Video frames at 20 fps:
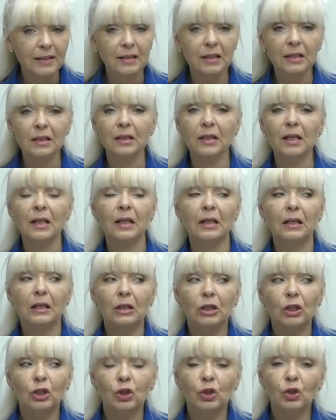so that it would
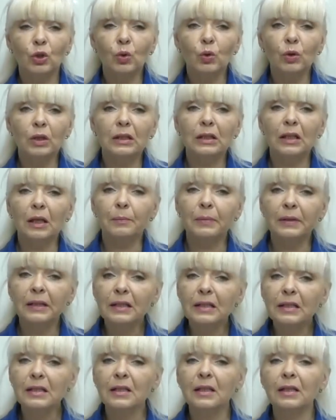be visible
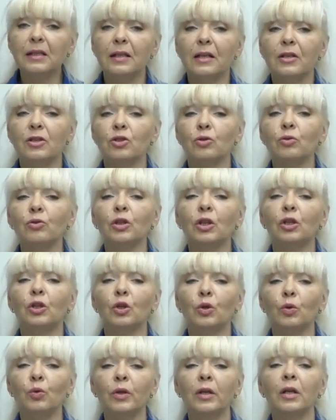to anyone
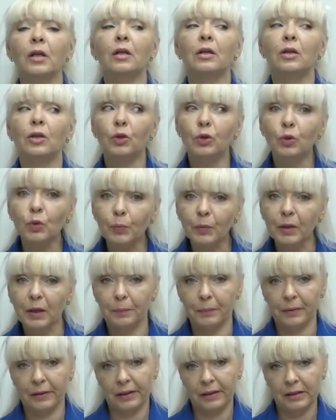who wants to
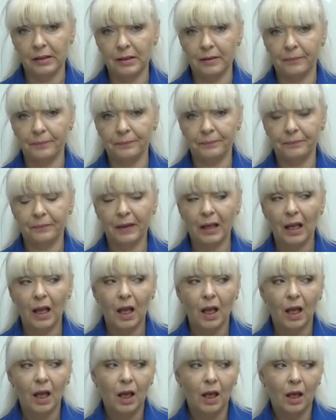learn how to make
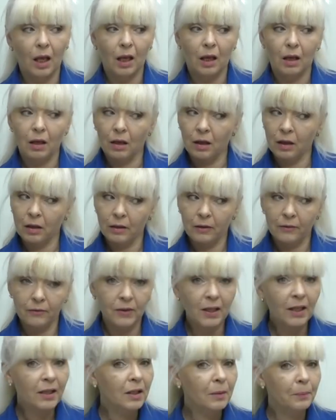such padding
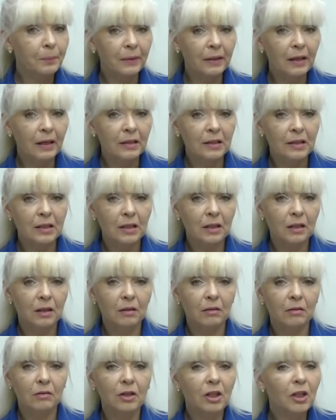or a
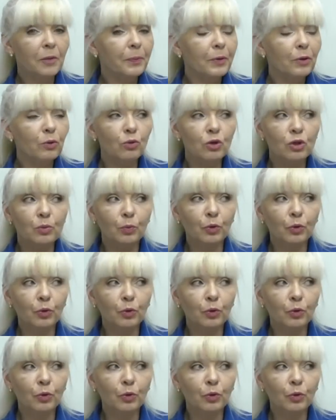similar one.